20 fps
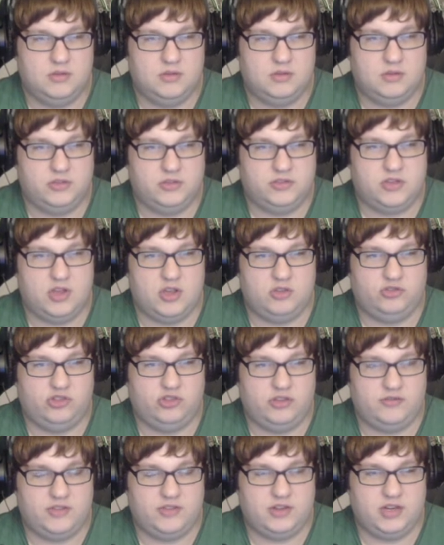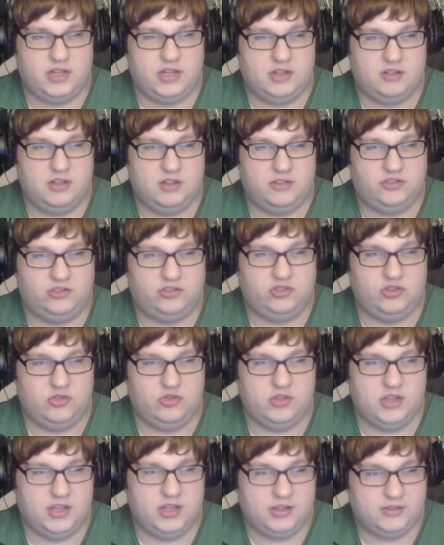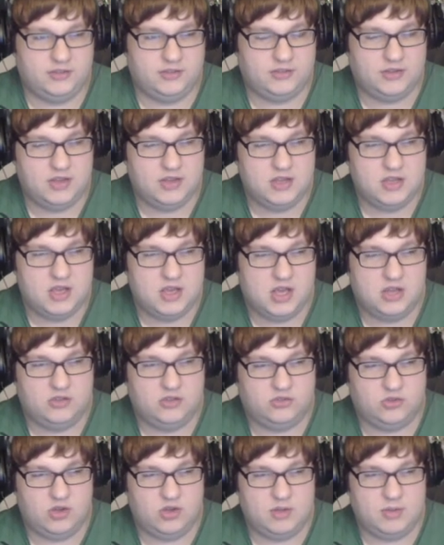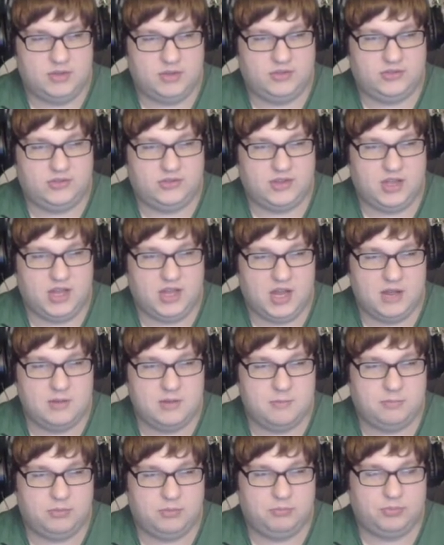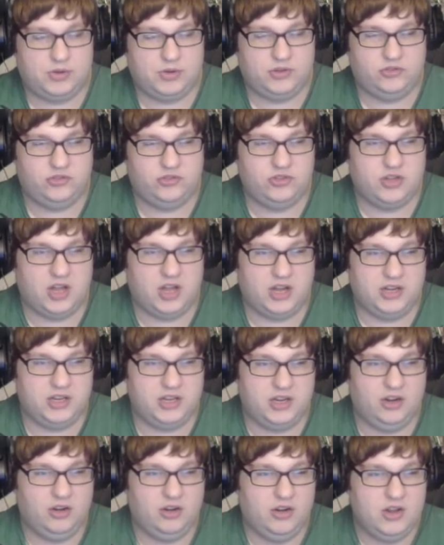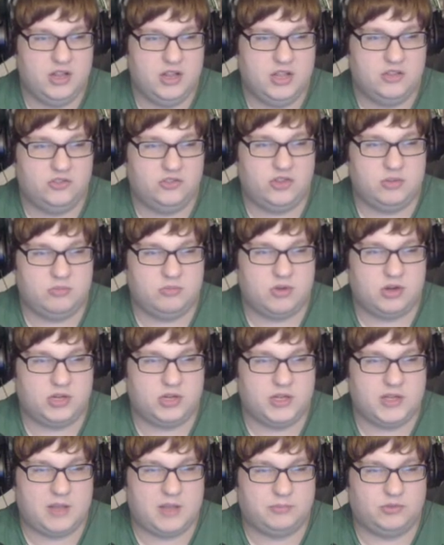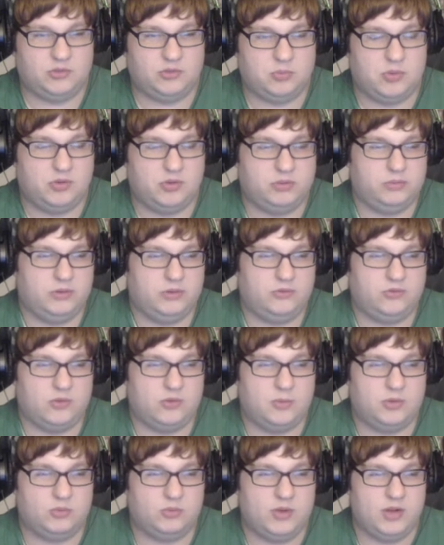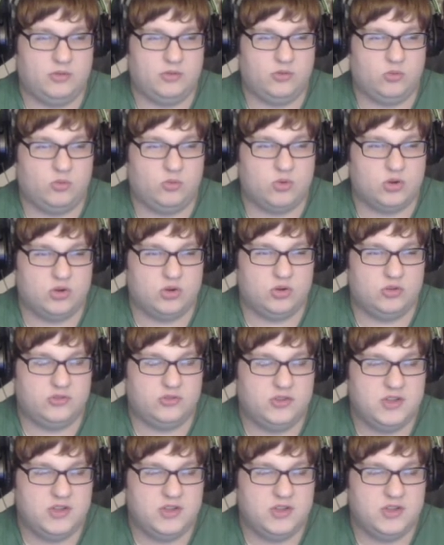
Let's go, Giovanni. Let's do this. So I must say, I am impressed you got here. Team Rocket captures Pokemon from around the world.